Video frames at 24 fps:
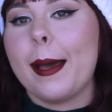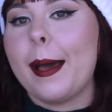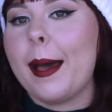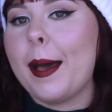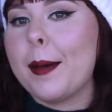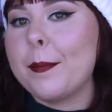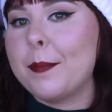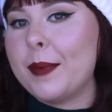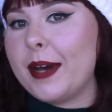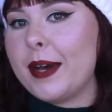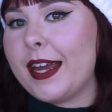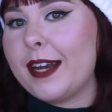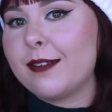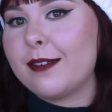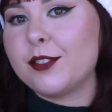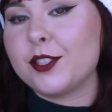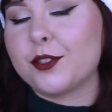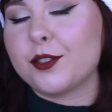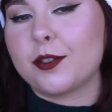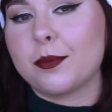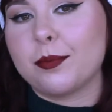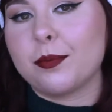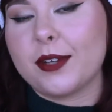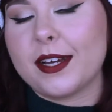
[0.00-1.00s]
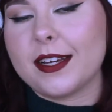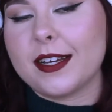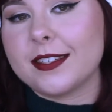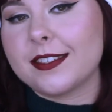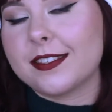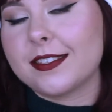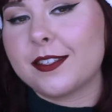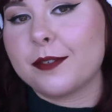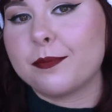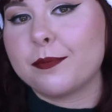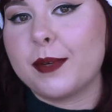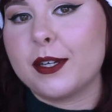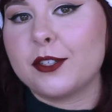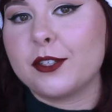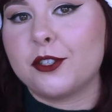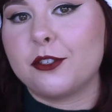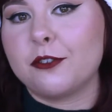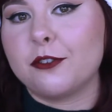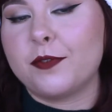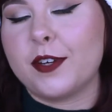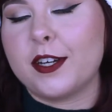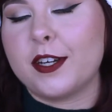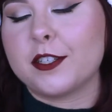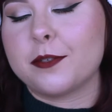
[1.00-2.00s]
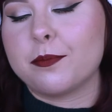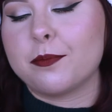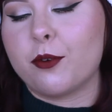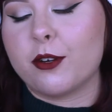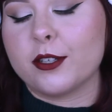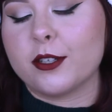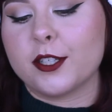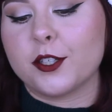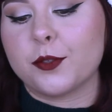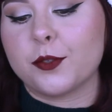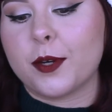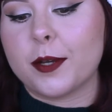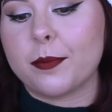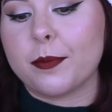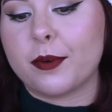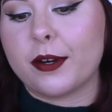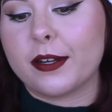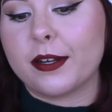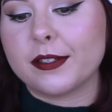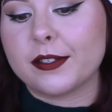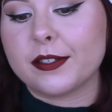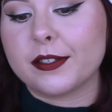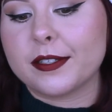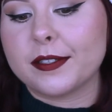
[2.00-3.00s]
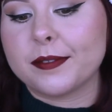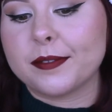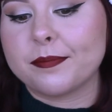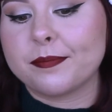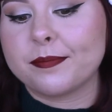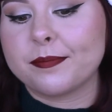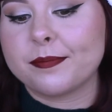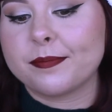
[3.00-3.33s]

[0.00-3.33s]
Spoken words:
I might have just replaced my Too Faced Born This Way bronzer.